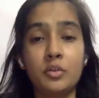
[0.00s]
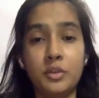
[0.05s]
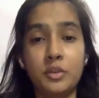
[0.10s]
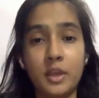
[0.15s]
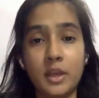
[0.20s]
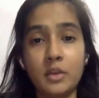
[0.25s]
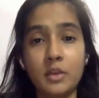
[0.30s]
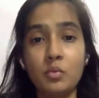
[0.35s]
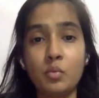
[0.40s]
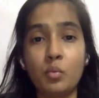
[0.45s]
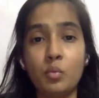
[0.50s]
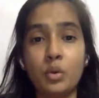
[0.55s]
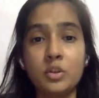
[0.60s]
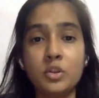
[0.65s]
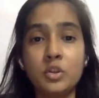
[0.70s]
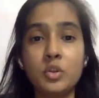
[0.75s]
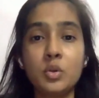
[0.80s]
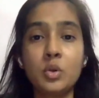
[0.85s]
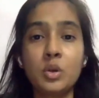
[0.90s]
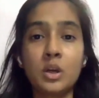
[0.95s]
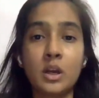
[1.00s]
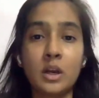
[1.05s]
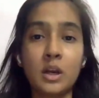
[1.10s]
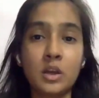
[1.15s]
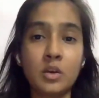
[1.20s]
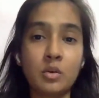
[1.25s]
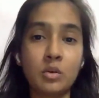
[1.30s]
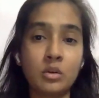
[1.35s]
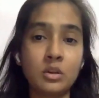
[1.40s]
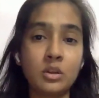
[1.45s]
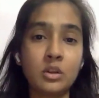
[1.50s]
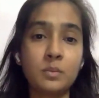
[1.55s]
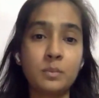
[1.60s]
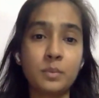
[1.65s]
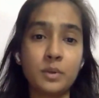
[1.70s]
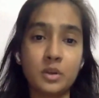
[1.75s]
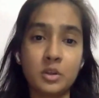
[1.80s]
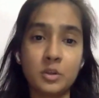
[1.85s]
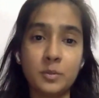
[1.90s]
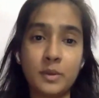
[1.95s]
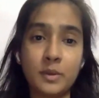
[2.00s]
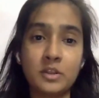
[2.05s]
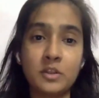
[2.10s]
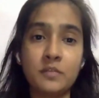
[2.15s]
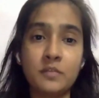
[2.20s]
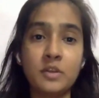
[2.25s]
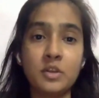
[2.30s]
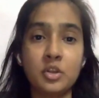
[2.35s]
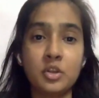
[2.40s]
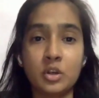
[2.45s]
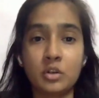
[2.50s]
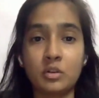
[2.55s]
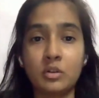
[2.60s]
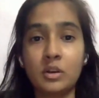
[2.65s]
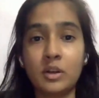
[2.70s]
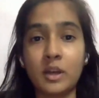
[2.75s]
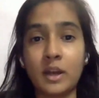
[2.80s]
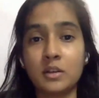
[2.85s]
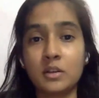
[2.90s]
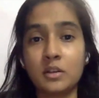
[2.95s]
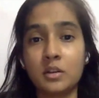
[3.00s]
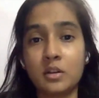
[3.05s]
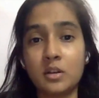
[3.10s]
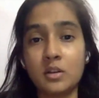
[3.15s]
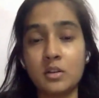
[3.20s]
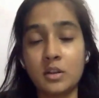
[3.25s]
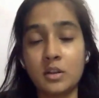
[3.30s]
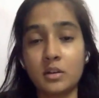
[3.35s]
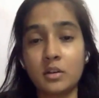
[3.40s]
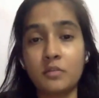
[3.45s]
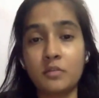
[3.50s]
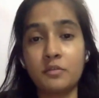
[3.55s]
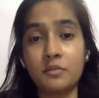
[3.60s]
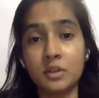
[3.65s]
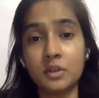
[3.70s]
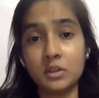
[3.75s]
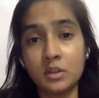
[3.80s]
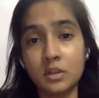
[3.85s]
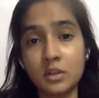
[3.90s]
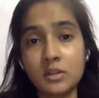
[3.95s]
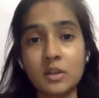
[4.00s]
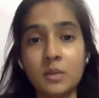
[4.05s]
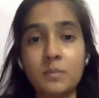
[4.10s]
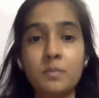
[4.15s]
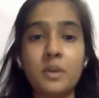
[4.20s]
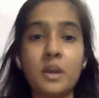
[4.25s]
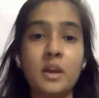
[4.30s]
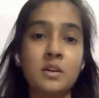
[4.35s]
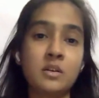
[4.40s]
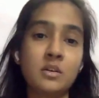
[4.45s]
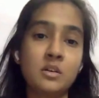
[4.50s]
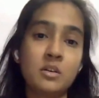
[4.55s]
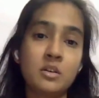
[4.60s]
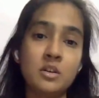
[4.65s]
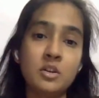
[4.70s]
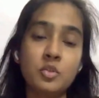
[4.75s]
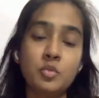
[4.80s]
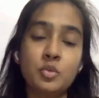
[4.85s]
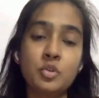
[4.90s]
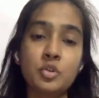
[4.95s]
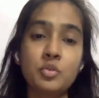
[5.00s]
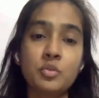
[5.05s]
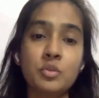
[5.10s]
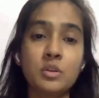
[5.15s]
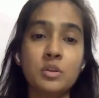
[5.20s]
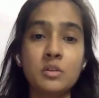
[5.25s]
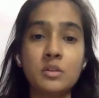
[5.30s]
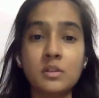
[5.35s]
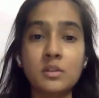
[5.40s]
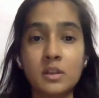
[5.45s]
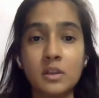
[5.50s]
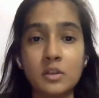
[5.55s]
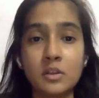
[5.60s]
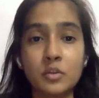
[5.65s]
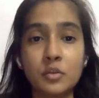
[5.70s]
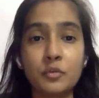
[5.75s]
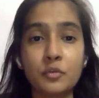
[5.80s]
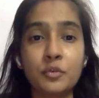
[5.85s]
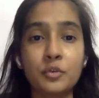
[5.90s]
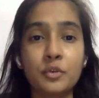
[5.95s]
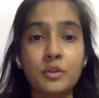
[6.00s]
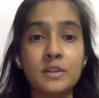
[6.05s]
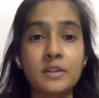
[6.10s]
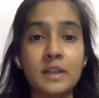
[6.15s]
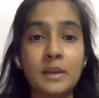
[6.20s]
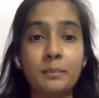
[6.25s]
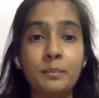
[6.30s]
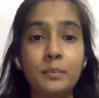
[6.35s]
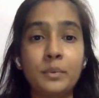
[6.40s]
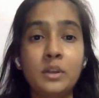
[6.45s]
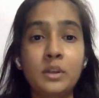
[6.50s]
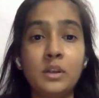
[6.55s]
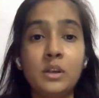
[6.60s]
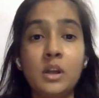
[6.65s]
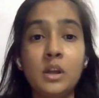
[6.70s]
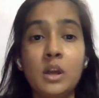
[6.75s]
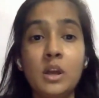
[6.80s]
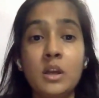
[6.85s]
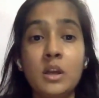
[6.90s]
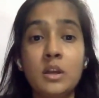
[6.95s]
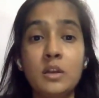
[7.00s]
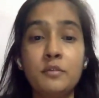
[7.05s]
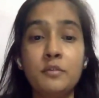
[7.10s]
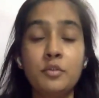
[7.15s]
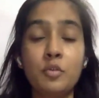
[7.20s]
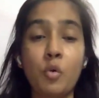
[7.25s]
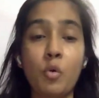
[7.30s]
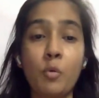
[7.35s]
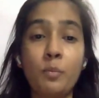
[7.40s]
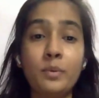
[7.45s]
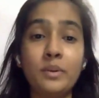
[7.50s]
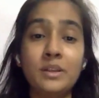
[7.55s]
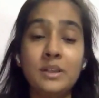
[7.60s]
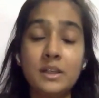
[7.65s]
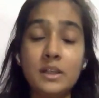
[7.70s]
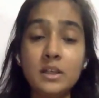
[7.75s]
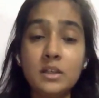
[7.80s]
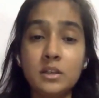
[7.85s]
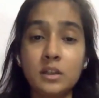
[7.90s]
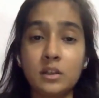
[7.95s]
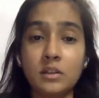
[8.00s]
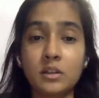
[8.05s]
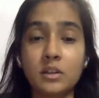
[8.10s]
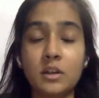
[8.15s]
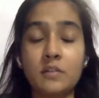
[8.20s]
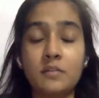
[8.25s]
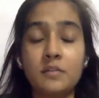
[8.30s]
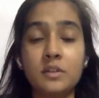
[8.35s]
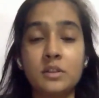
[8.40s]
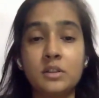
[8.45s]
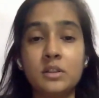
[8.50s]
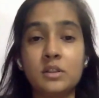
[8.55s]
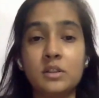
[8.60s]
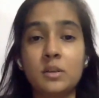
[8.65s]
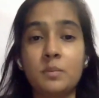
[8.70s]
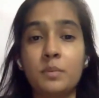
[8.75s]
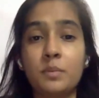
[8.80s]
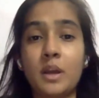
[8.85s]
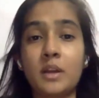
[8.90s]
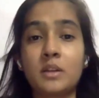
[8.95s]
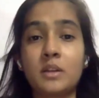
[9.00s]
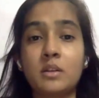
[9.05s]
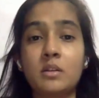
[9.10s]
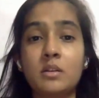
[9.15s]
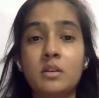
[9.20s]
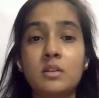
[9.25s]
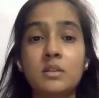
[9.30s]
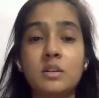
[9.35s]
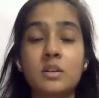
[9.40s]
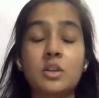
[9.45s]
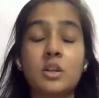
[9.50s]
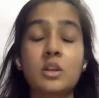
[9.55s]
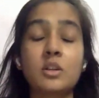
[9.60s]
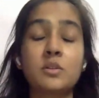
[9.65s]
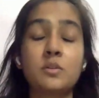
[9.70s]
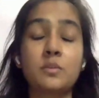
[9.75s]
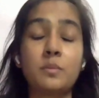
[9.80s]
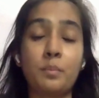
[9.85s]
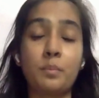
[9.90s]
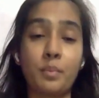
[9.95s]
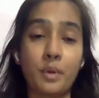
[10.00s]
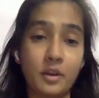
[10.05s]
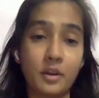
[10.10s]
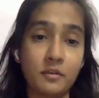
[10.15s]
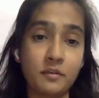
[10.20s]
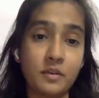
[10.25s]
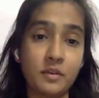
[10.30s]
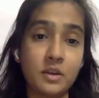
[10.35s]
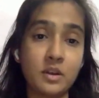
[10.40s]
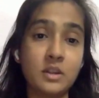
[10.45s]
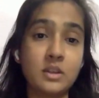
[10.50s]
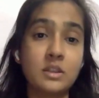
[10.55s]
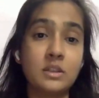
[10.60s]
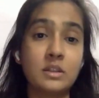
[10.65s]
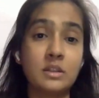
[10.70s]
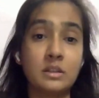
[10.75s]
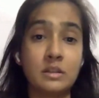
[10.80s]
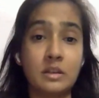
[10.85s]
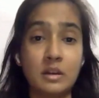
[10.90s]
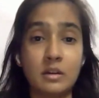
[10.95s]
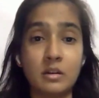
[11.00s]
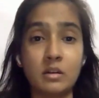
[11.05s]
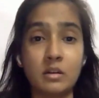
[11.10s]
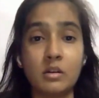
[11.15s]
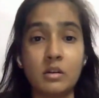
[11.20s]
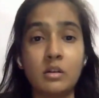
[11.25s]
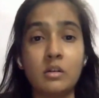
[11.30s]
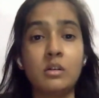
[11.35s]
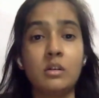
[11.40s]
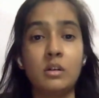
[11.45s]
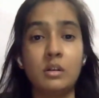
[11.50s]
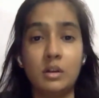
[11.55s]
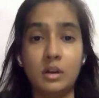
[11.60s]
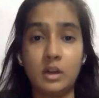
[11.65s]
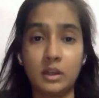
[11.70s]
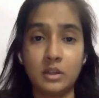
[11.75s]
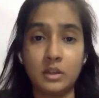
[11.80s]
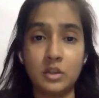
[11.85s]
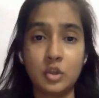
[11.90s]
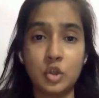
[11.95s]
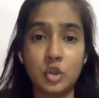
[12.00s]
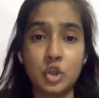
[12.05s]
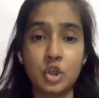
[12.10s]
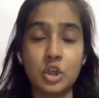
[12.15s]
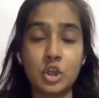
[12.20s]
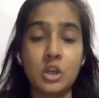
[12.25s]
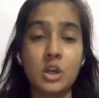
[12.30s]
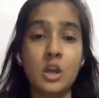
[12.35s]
Then once you click on a specific general category, there are further subcategories which you can see. So for example, if you open eating, there are further subcategories such as breakfast, dinner, lunch.